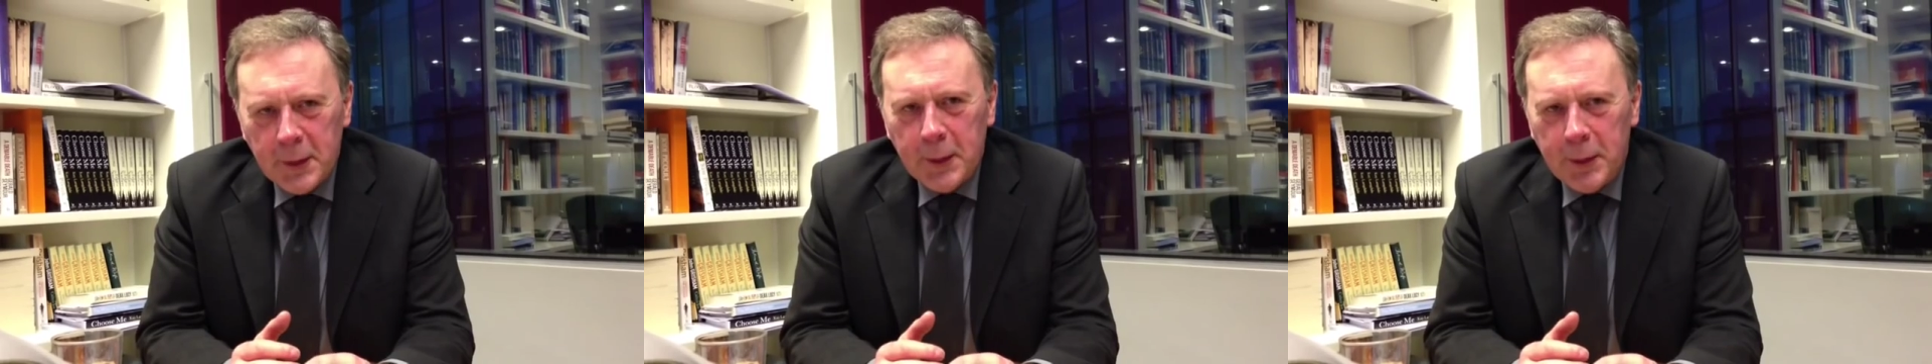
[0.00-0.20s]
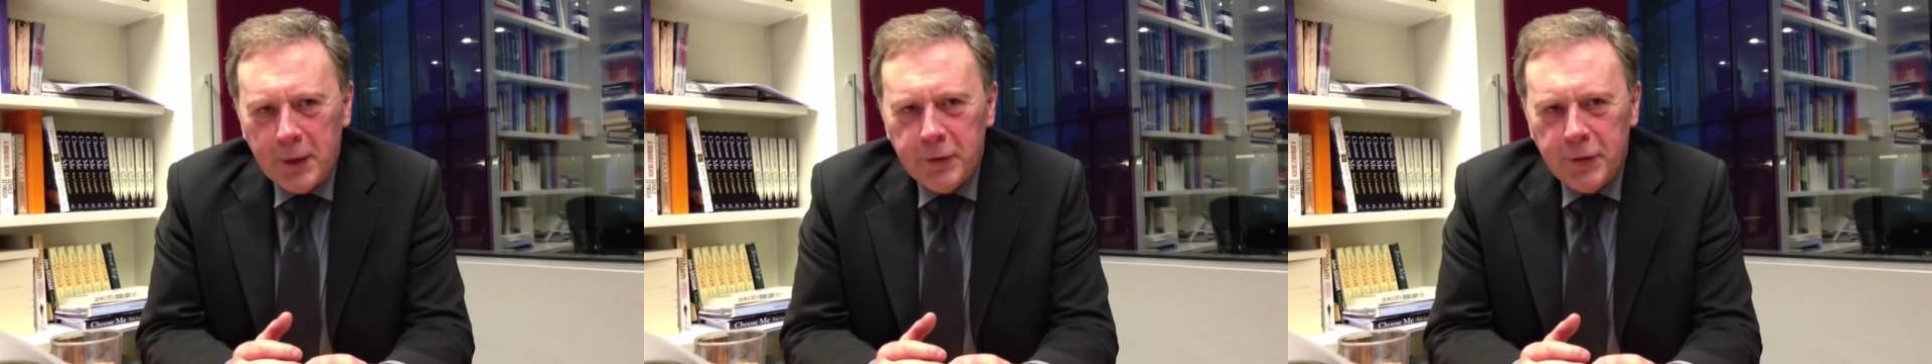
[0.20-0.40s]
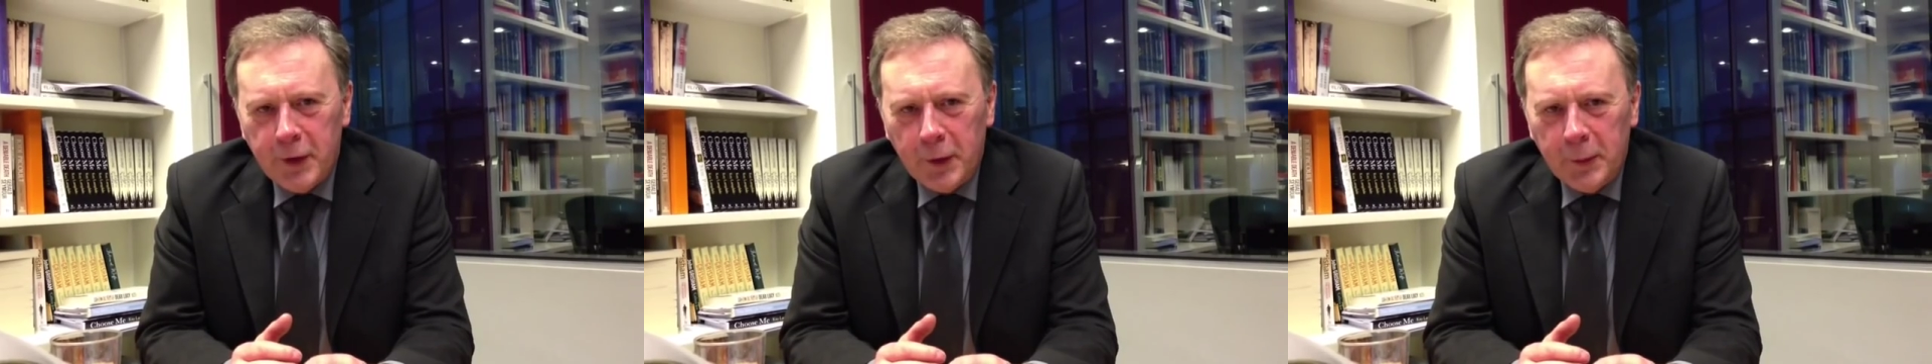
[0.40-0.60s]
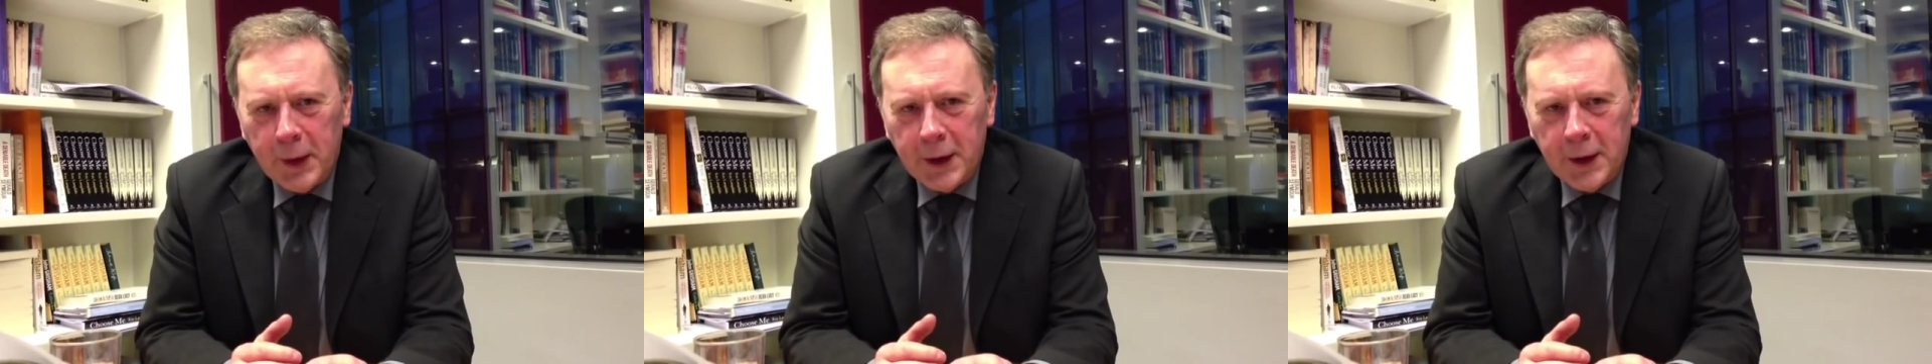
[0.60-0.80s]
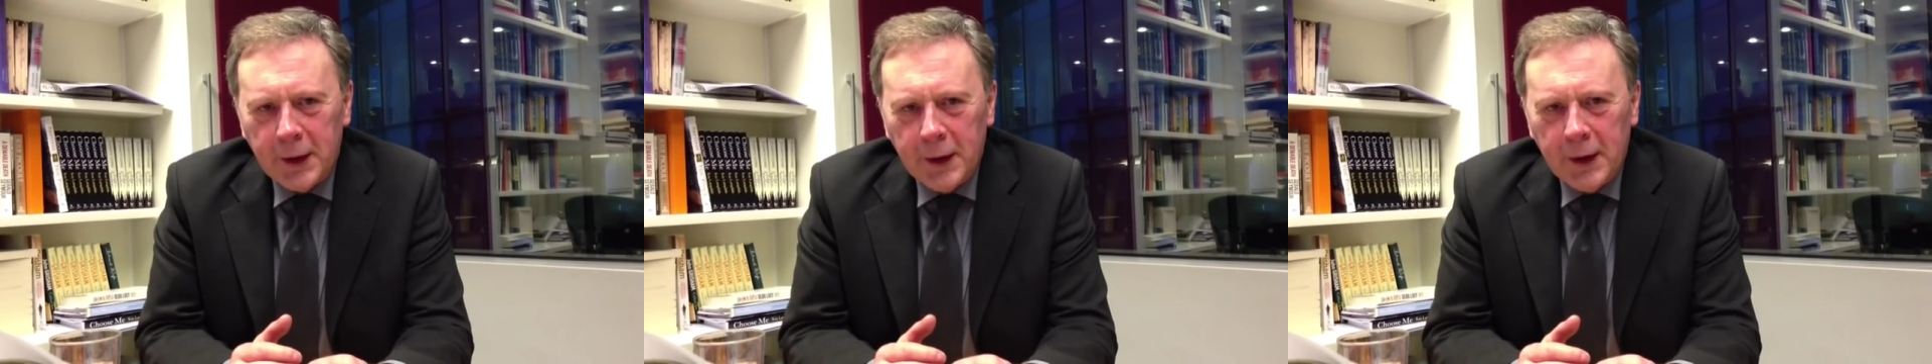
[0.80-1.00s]
may be
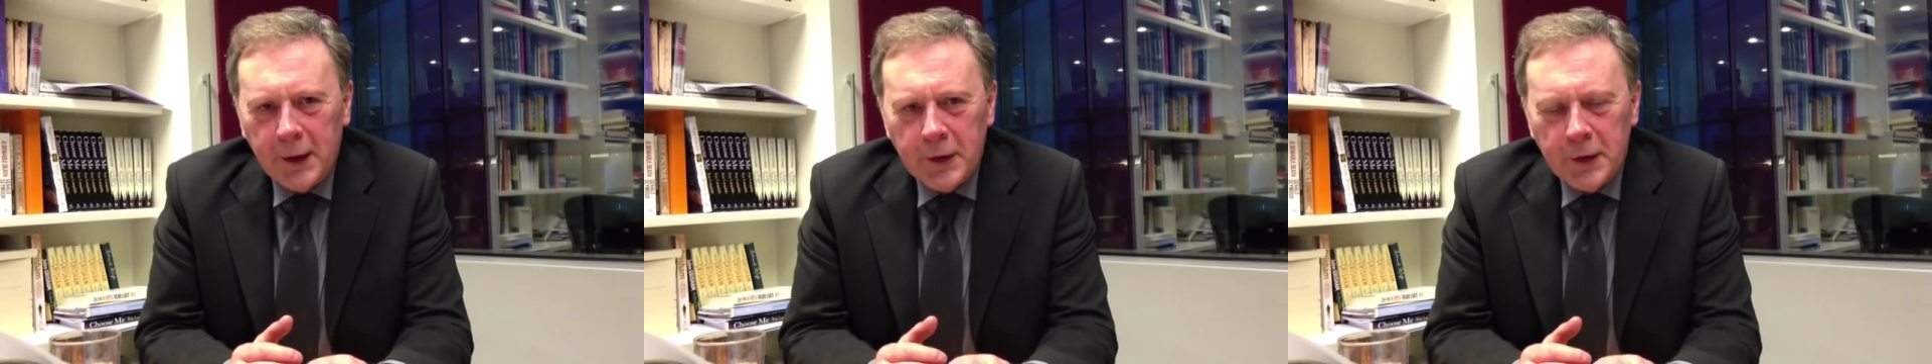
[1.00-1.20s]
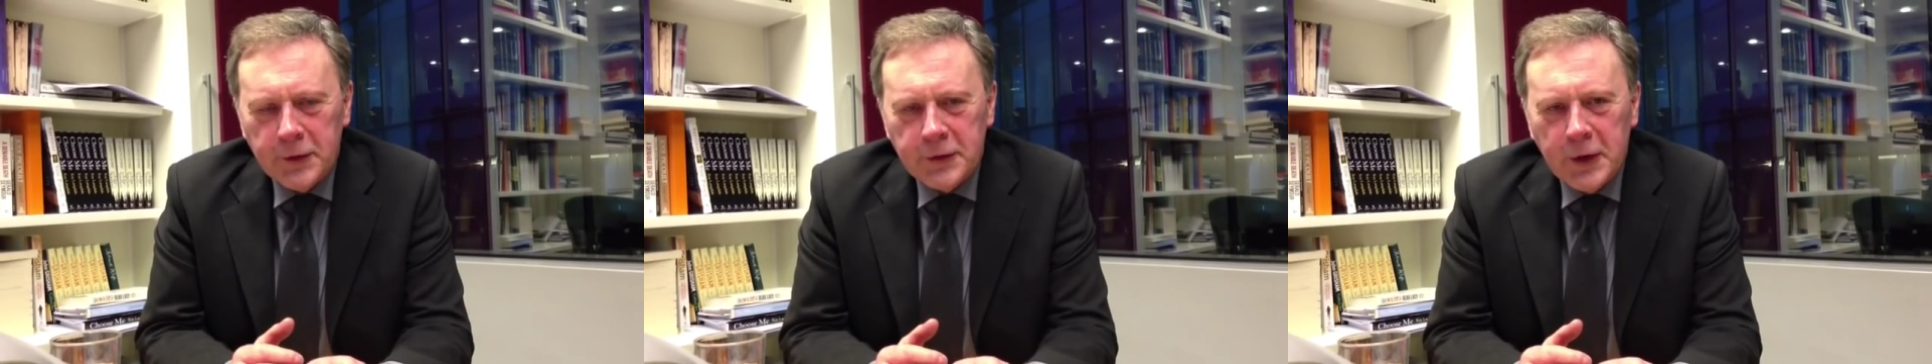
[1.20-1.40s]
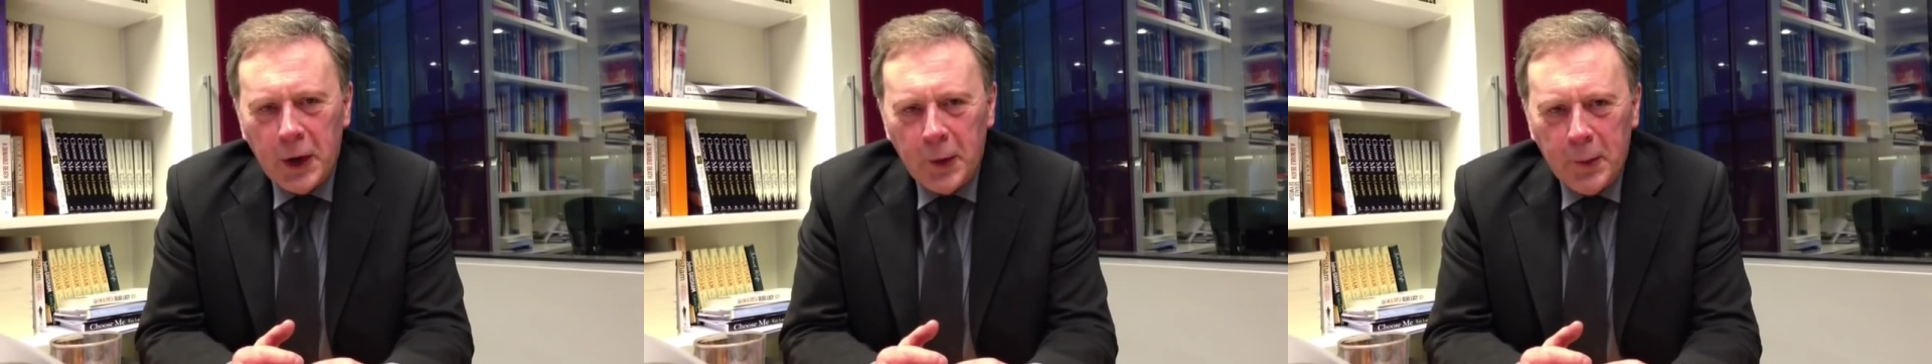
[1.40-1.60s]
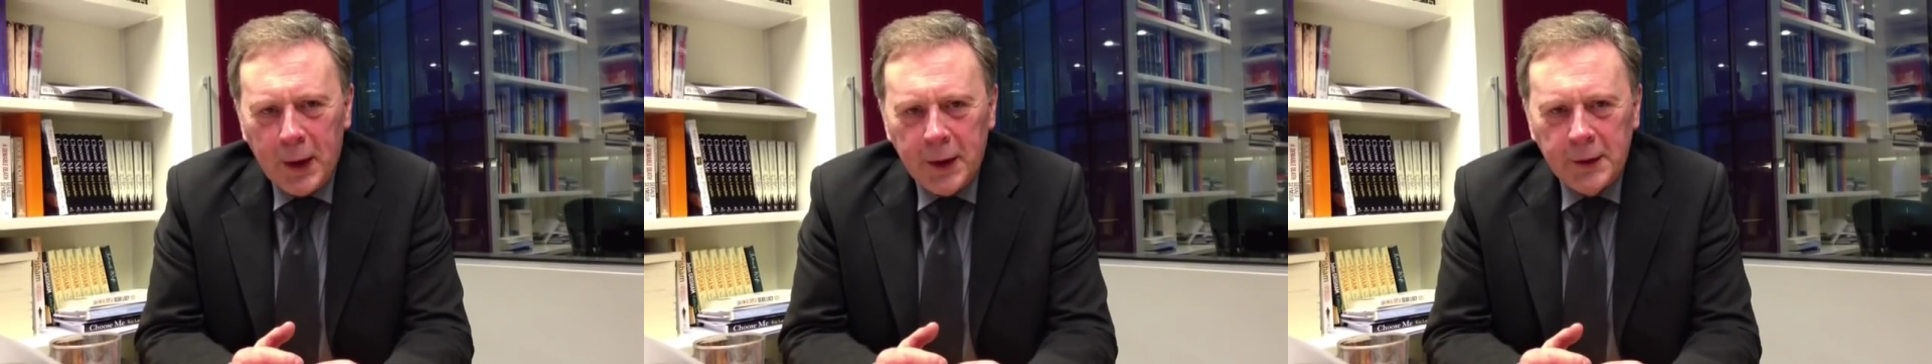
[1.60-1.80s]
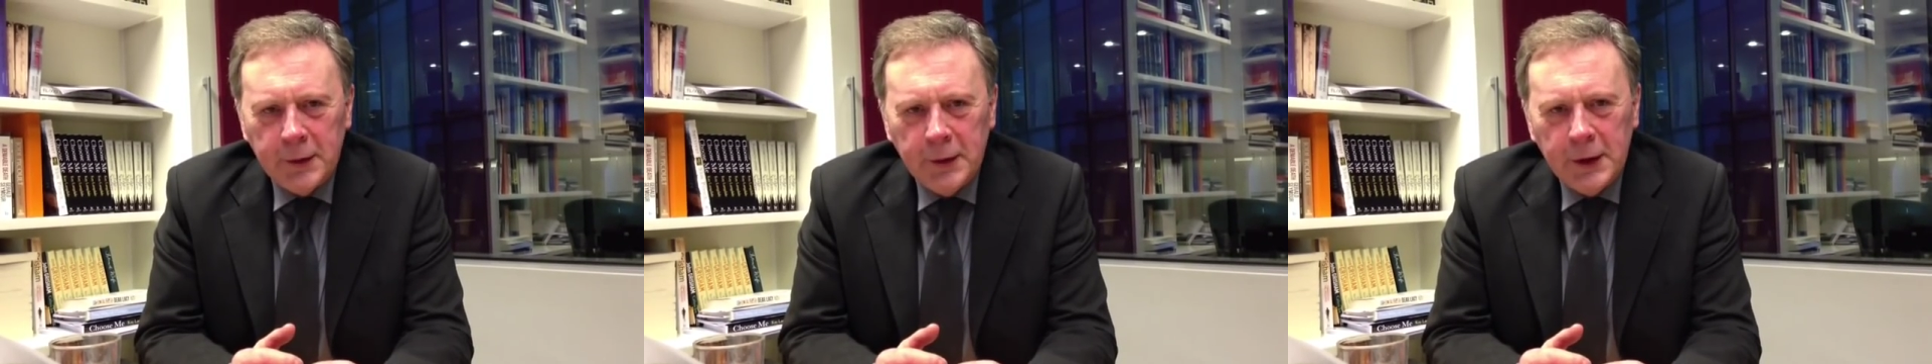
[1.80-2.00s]
filming The
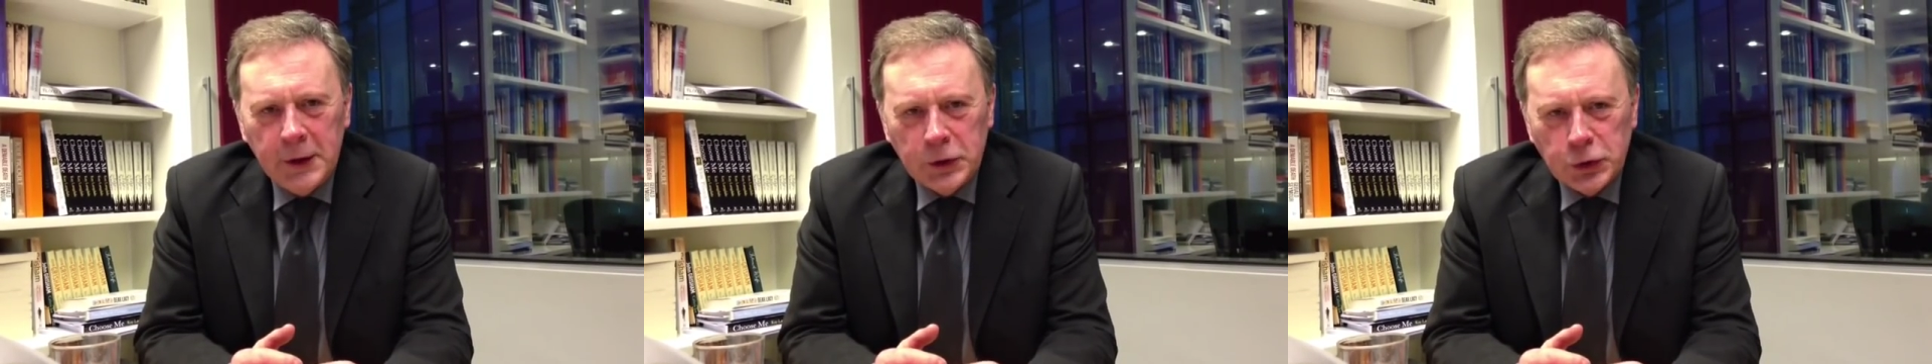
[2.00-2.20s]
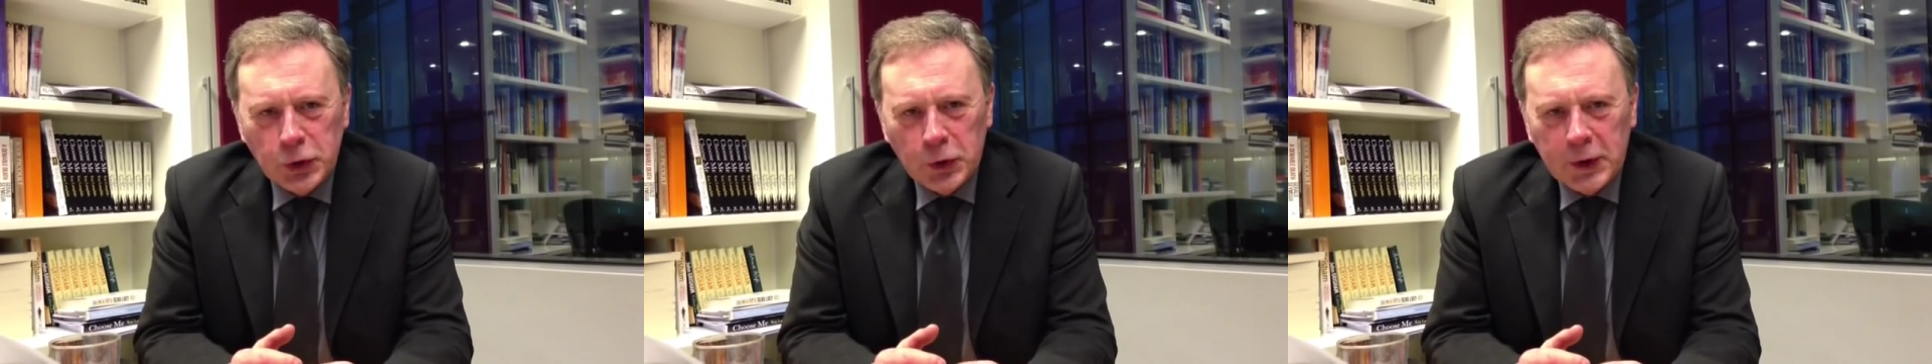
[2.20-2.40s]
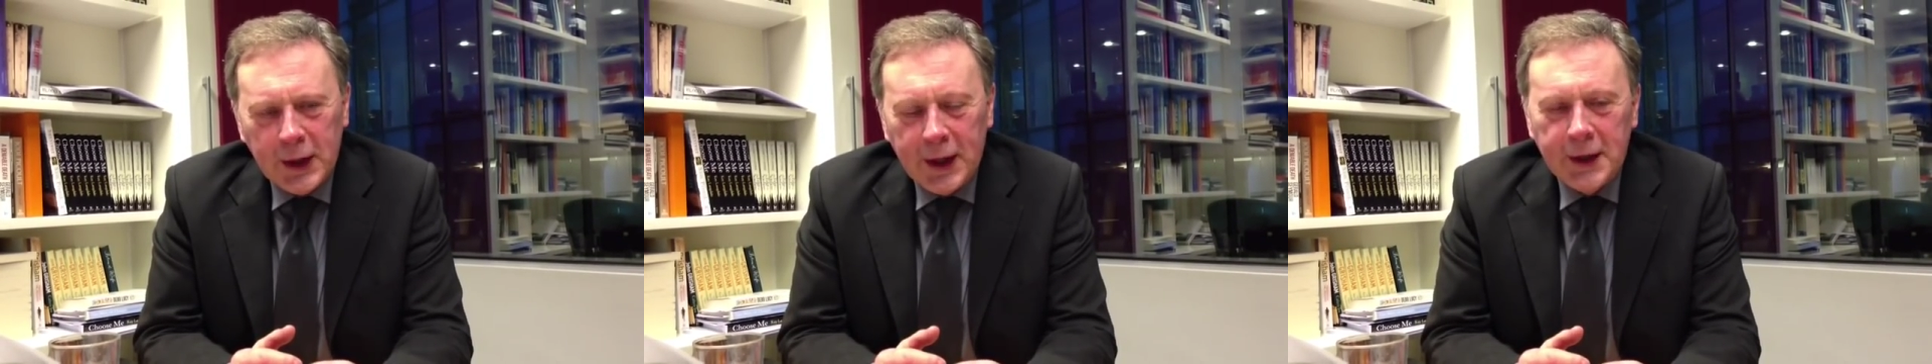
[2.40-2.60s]
Snowman shortly,